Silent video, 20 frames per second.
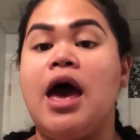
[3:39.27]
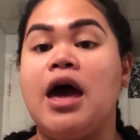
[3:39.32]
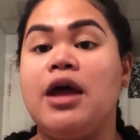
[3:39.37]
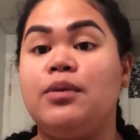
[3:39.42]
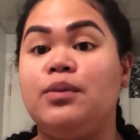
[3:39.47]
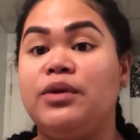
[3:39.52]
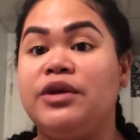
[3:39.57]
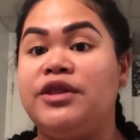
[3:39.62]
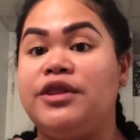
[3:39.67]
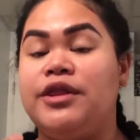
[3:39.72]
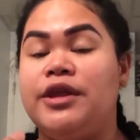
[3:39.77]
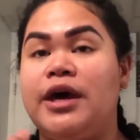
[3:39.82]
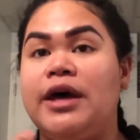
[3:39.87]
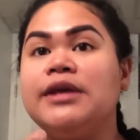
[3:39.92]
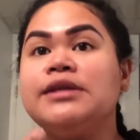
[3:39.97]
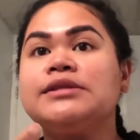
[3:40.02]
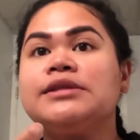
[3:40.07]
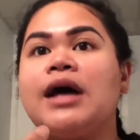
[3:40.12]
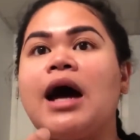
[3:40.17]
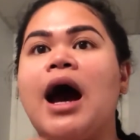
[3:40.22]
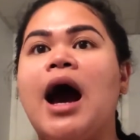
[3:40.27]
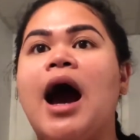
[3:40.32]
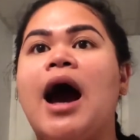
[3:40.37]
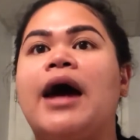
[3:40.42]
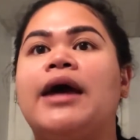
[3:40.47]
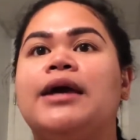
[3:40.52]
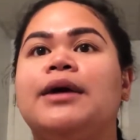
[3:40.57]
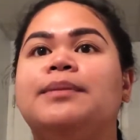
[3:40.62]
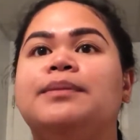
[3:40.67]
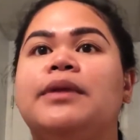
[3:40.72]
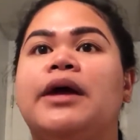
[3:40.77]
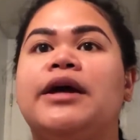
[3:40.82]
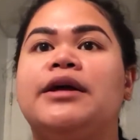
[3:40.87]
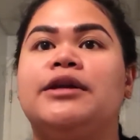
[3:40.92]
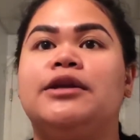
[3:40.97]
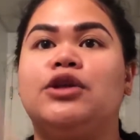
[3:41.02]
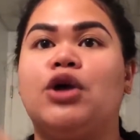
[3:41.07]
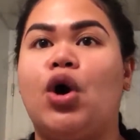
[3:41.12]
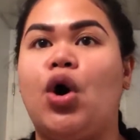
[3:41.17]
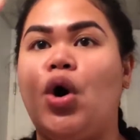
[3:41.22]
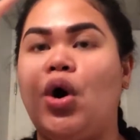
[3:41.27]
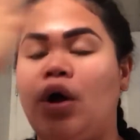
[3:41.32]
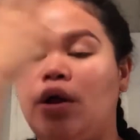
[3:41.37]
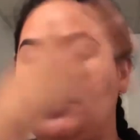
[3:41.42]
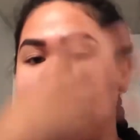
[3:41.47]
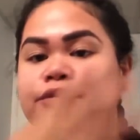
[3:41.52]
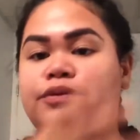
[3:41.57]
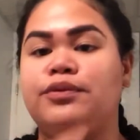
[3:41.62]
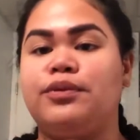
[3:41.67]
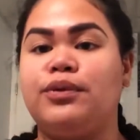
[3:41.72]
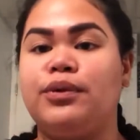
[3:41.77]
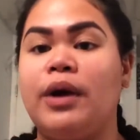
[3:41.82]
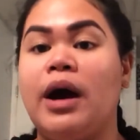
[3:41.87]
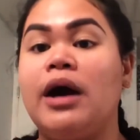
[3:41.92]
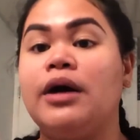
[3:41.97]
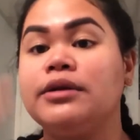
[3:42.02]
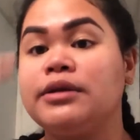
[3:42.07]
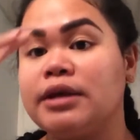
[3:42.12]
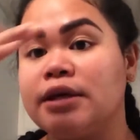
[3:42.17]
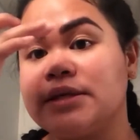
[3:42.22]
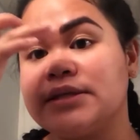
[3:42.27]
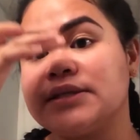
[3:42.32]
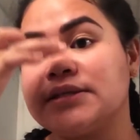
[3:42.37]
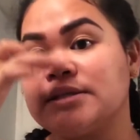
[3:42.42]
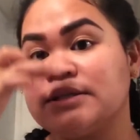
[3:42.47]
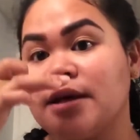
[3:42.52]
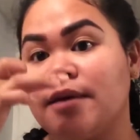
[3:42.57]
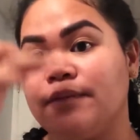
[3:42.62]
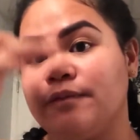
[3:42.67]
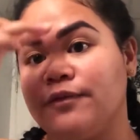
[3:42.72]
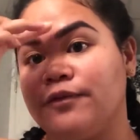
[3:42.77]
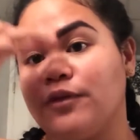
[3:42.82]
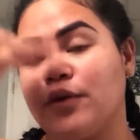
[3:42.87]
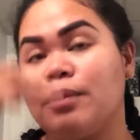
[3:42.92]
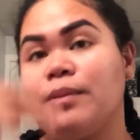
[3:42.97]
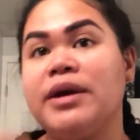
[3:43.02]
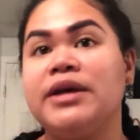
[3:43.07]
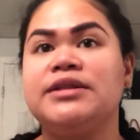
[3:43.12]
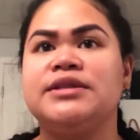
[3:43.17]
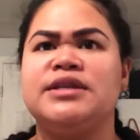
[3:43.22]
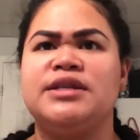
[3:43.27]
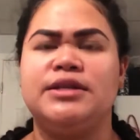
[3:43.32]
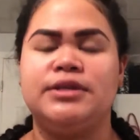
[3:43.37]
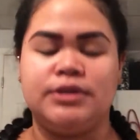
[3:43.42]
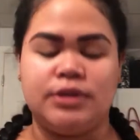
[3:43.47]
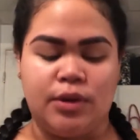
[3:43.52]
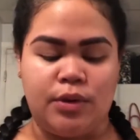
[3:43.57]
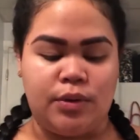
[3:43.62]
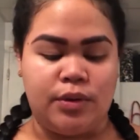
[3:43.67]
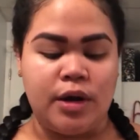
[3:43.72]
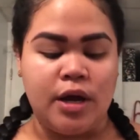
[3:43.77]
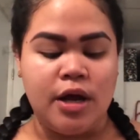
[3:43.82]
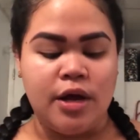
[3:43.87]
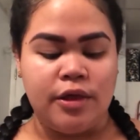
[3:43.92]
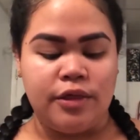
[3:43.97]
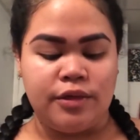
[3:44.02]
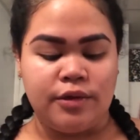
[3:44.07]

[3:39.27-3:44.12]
And with this, I applied it all throughout except for my T-zone.